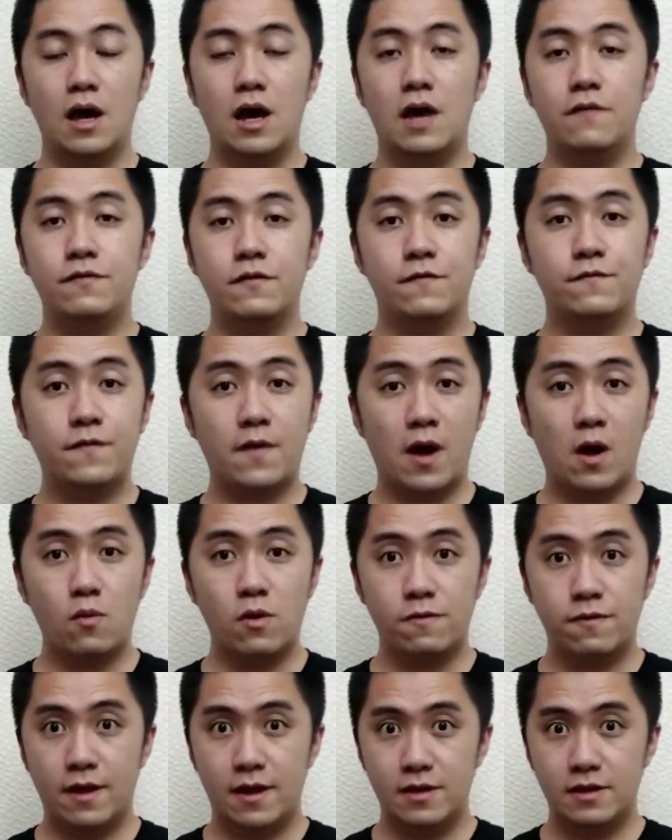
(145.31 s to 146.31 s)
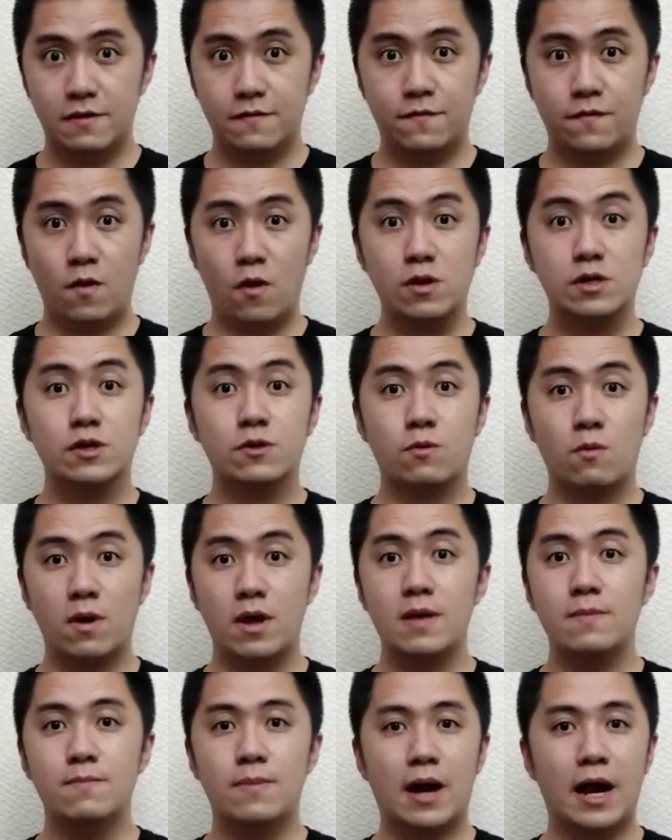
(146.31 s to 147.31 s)
If you fall within the first
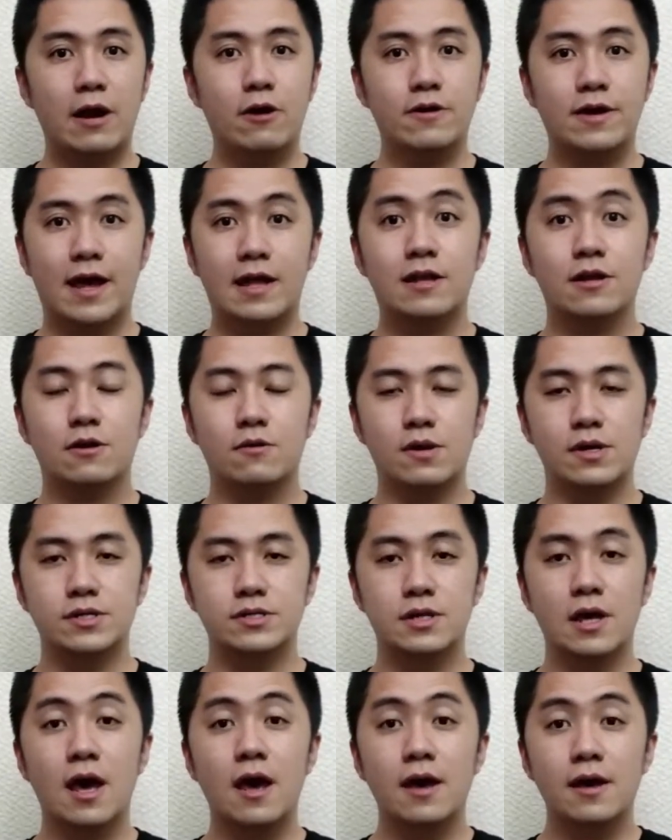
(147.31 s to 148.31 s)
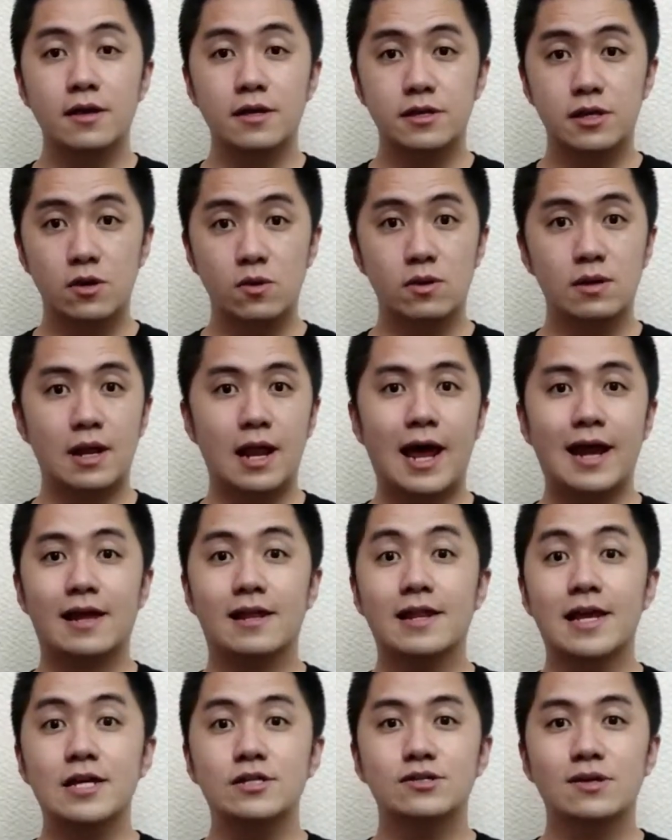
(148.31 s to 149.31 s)
3 buyer categories, you are
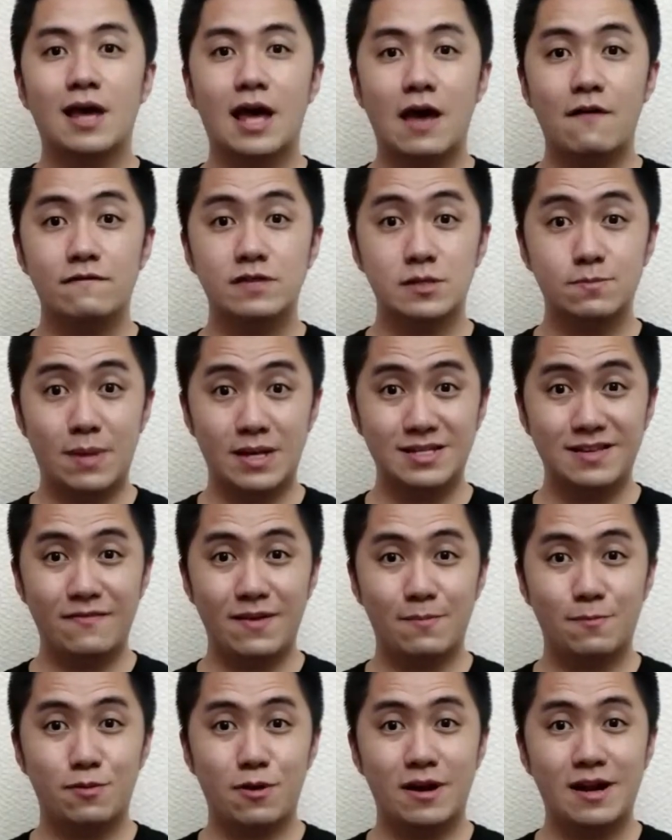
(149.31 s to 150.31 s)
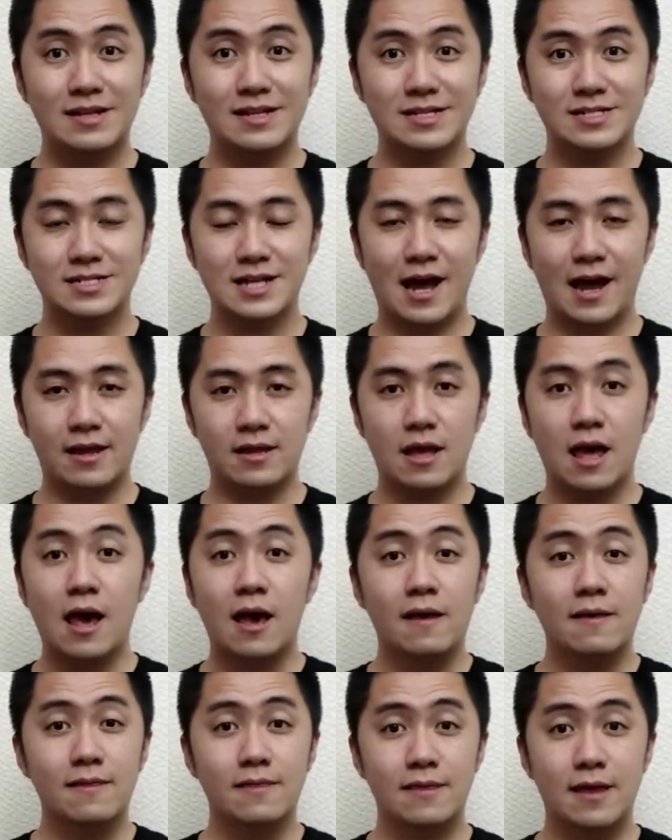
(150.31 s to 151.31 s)
likely to have specific product design
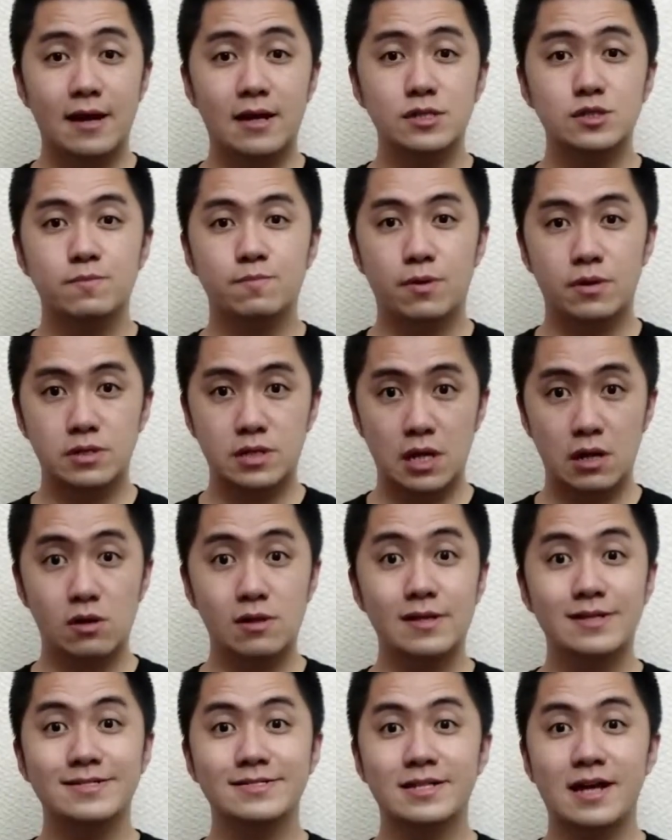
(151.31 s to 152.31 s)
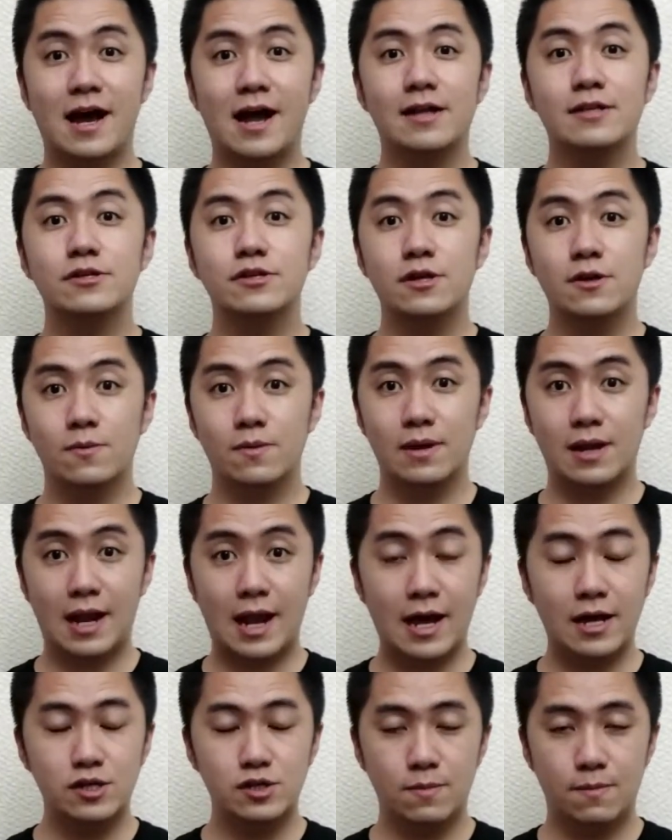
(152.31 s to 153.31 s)
that is particularly designed you would
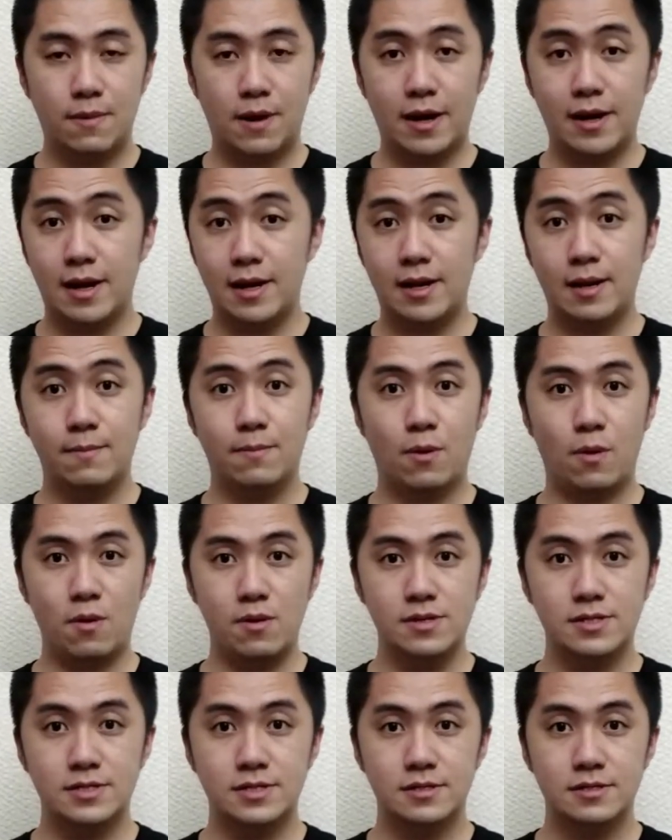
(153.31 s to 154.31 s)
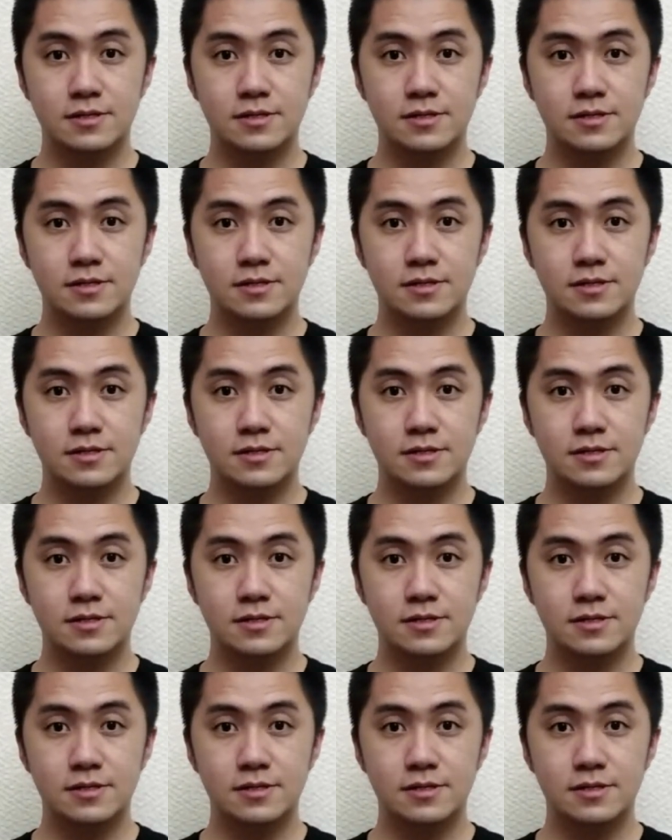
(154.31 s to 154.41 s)
like to buy and import.